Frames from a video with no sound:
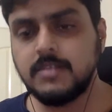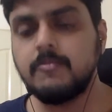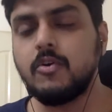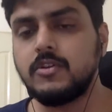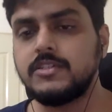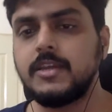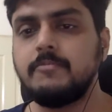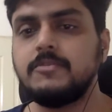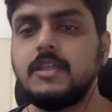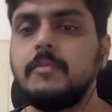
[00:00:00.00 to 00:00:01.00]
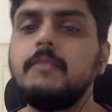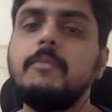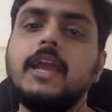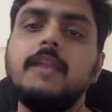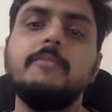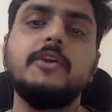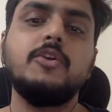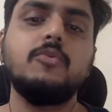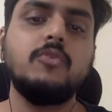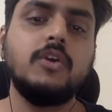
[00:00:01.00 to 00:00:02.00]
some concepts, they might be helping
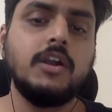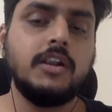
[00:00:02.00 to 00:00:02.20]
you